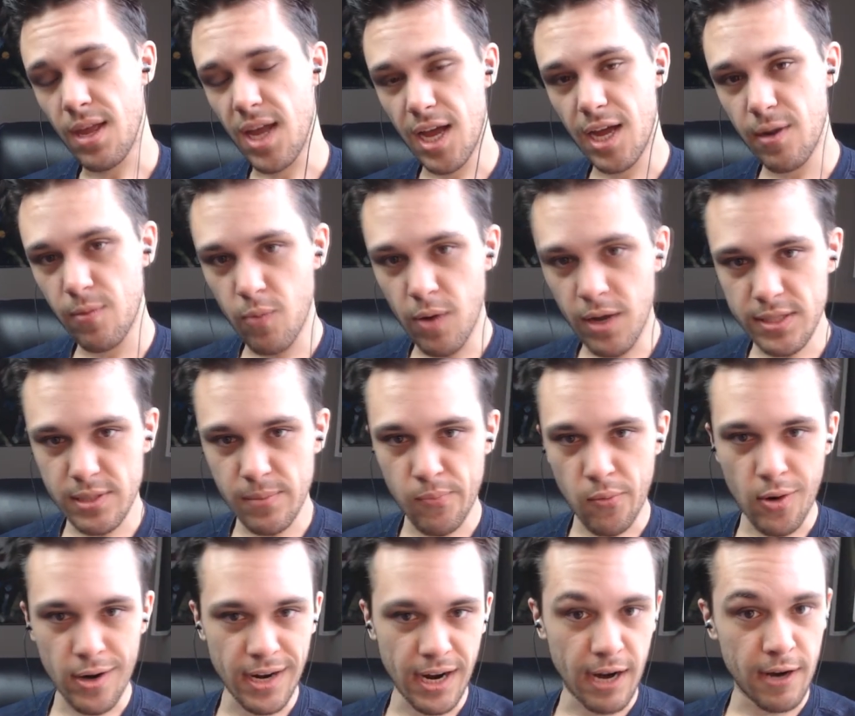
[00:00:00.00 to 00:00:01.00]
I want to
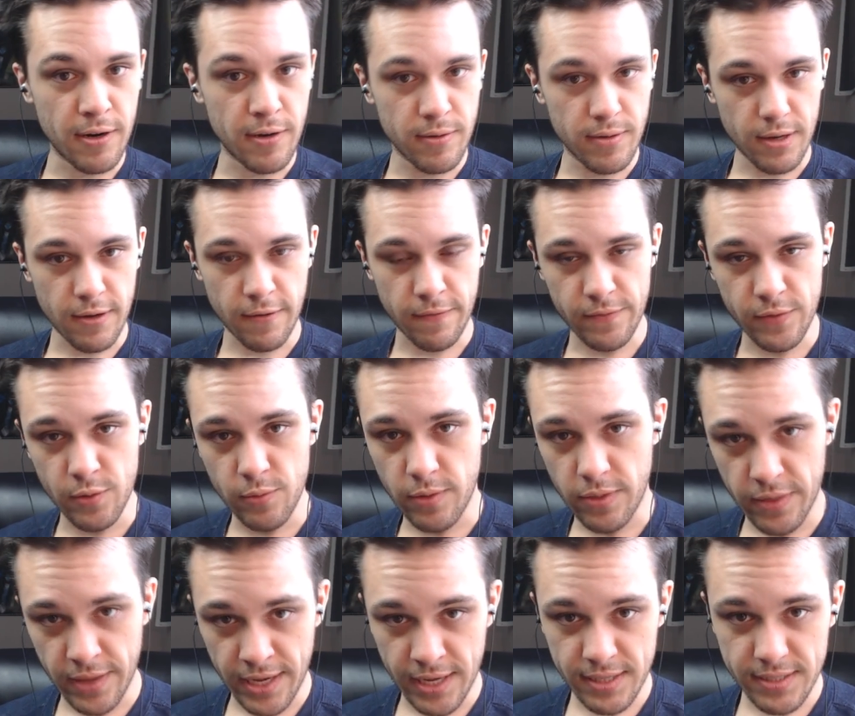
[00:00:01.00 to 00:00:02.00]
point out a few
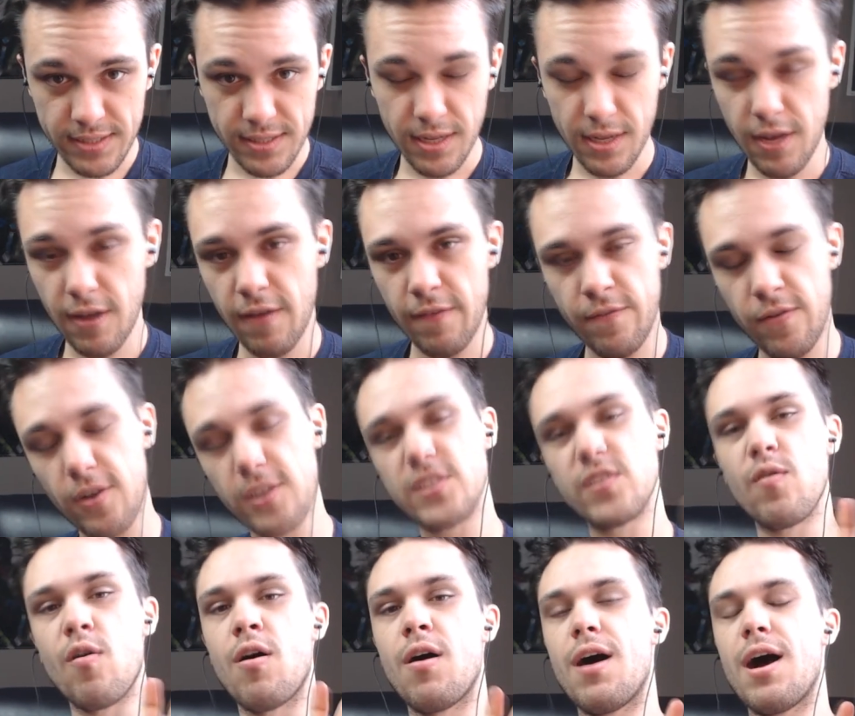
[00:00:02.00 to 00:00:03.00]
things. First
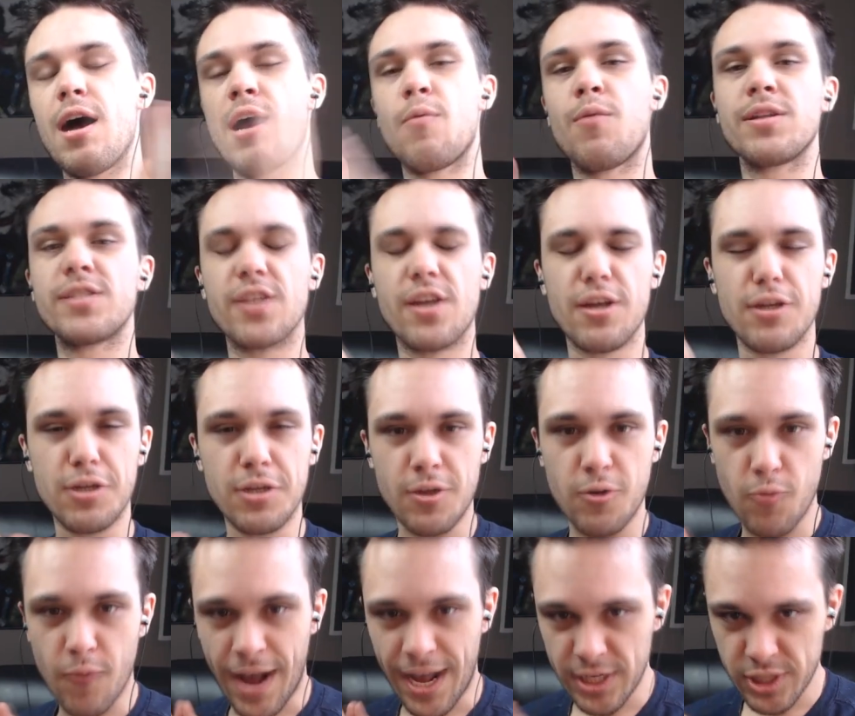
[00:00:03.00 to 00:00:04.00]
of all, I want to
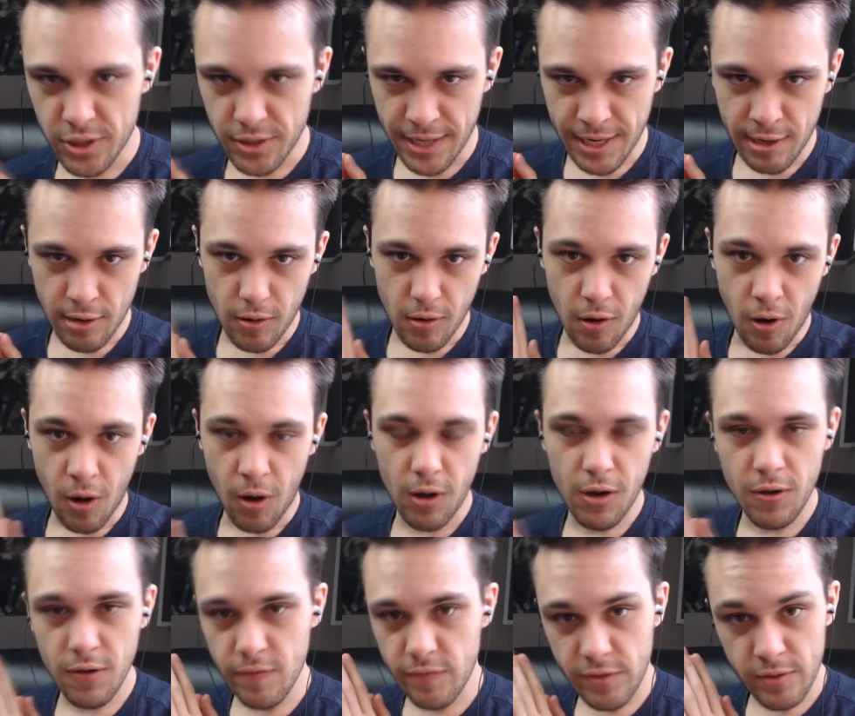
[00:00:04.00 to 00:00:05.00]
congratulate
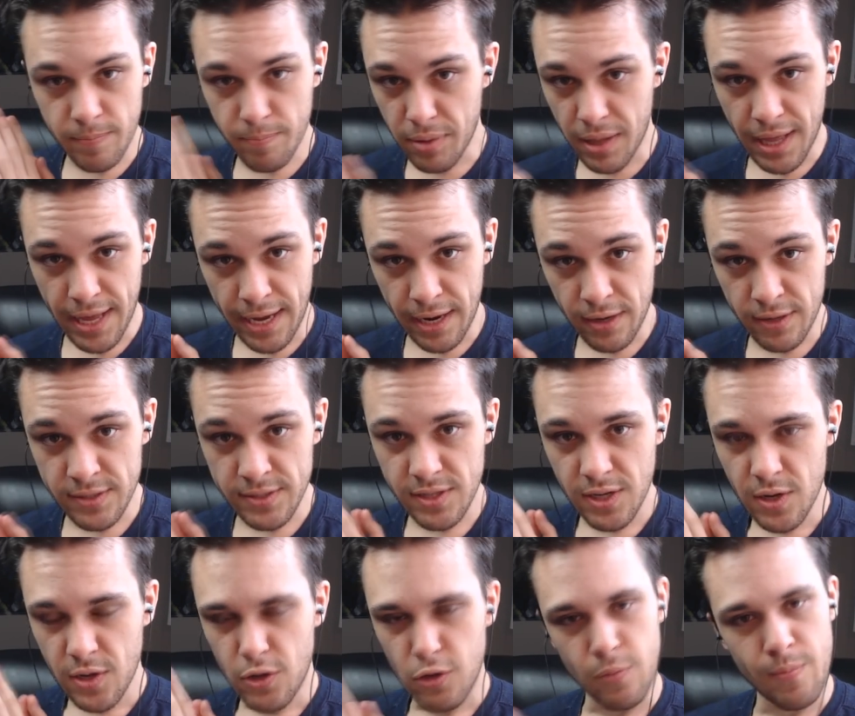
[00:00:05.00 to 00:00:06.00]
all of the players
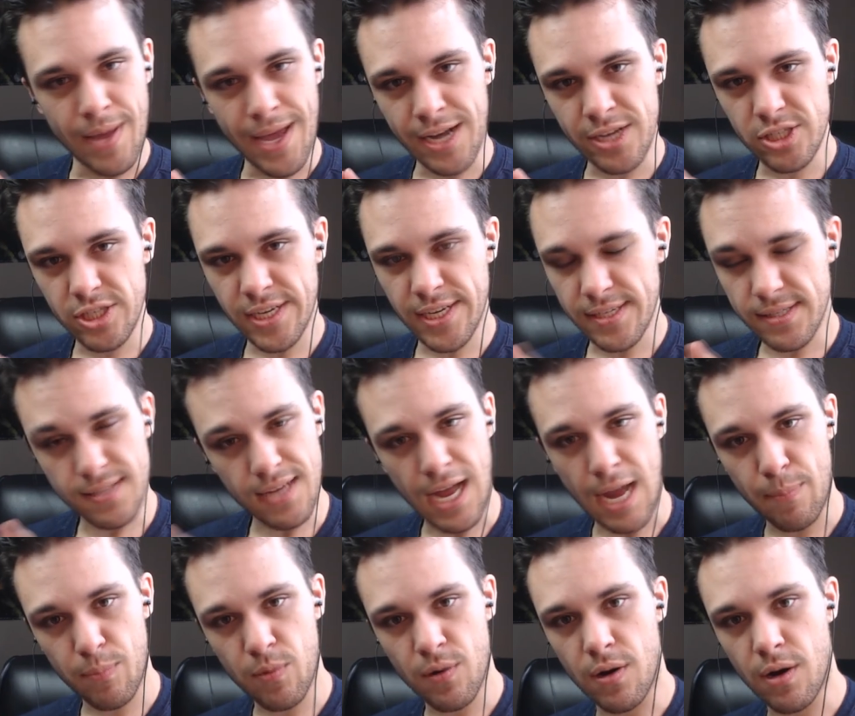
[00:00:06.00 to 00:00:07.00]
who managed to get
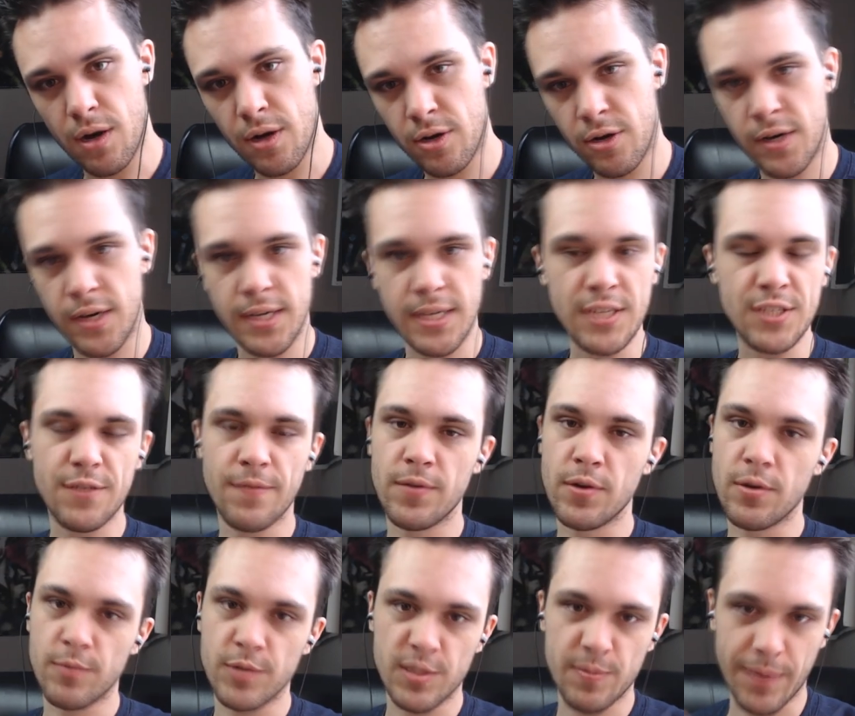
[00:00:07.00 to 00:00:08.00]
top 100 in each of
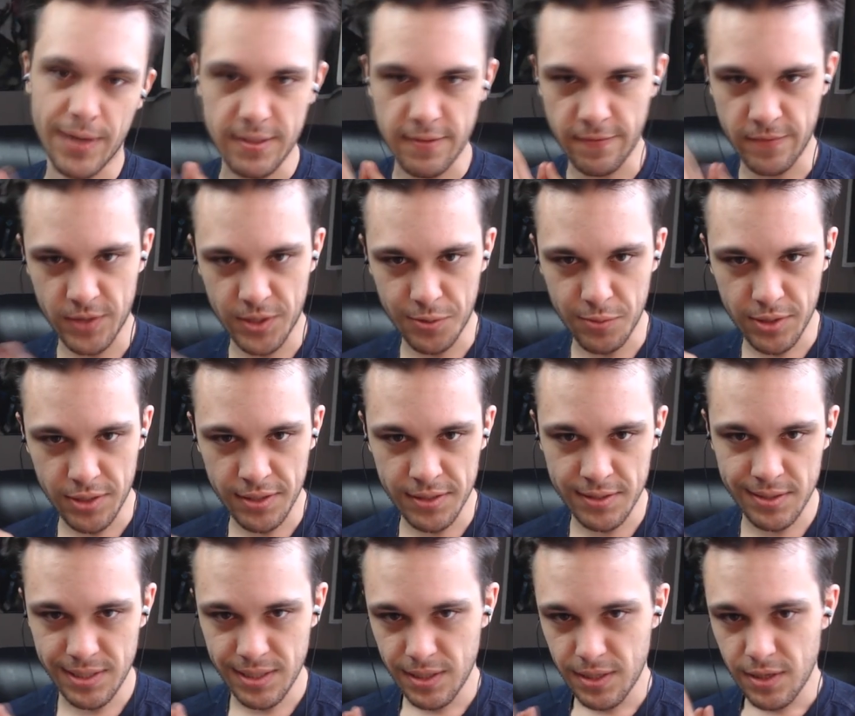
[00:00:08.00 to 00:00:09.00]
your respective
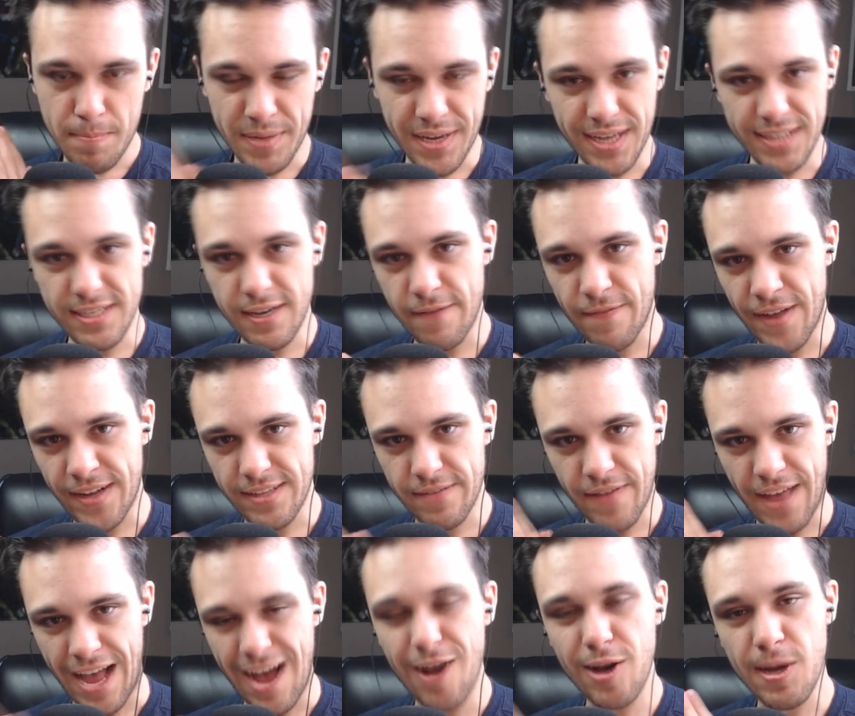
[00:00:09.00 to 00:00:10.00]
unions because of the fact of
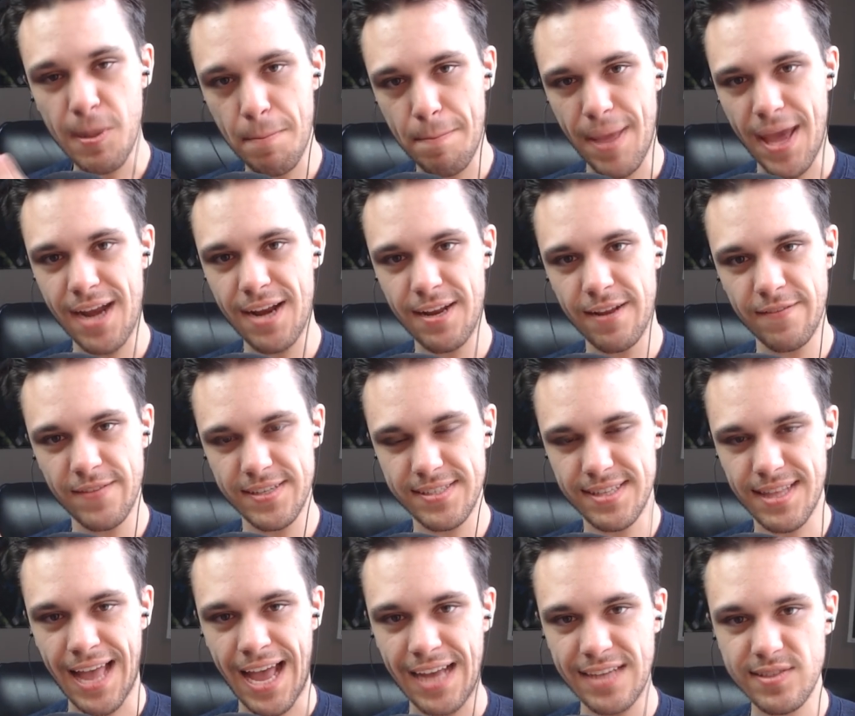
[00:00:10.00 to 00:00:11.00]
how competitive this
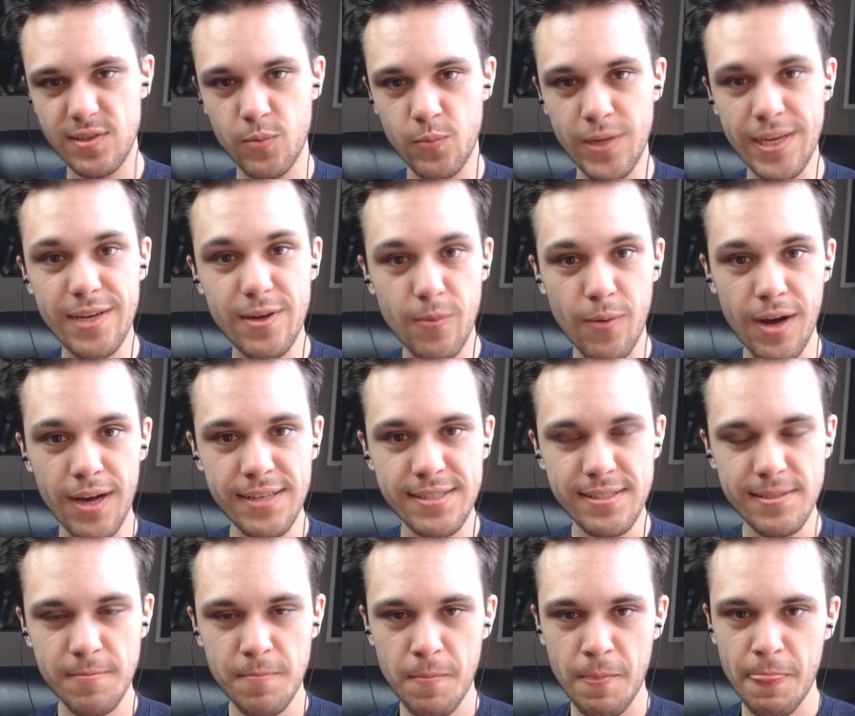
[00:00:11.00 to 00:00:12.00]
last week
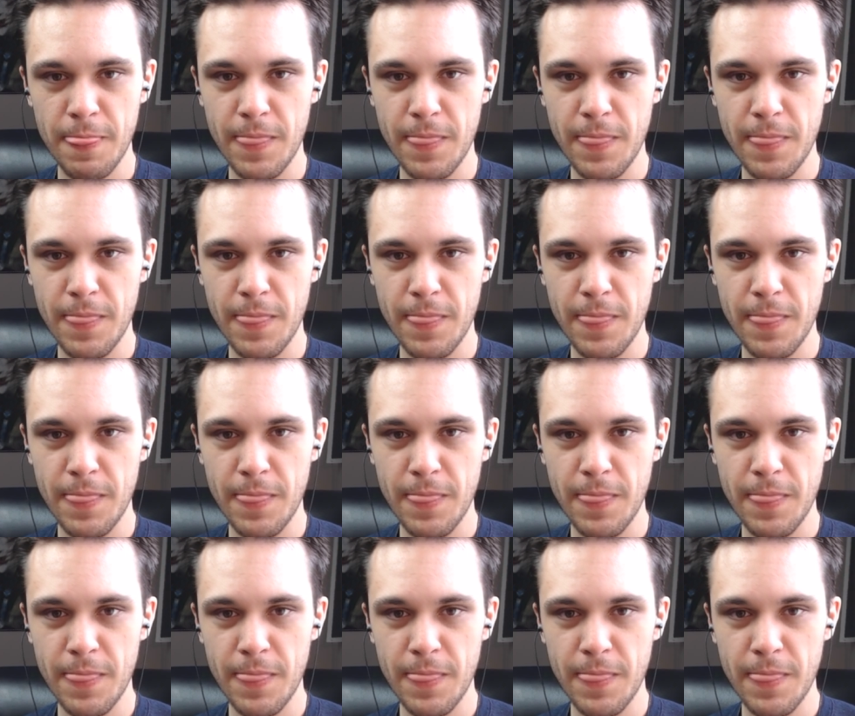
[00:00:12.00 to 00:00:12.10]
was,